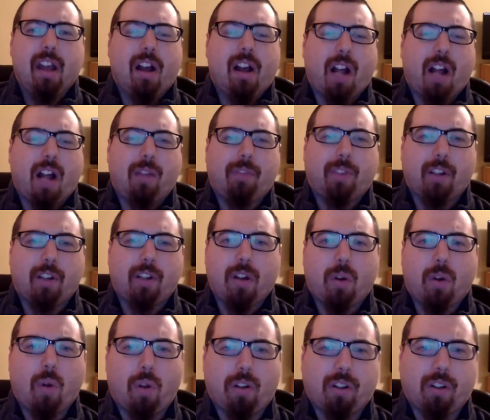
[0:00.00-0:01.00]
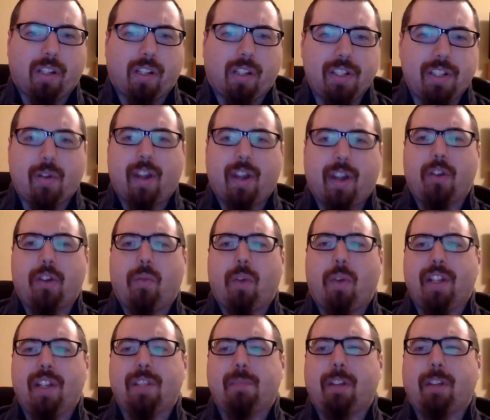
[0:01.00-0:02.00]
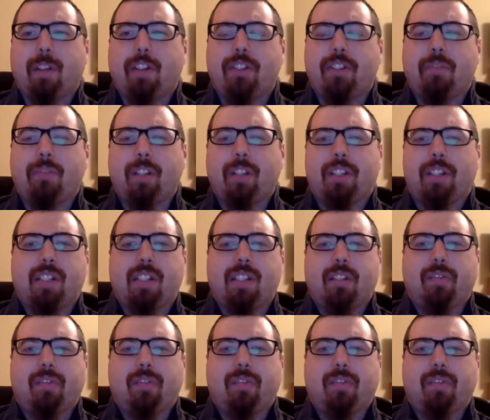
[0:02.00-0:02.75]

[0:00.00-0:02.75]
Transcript: off a cold, so I don't want to spend too much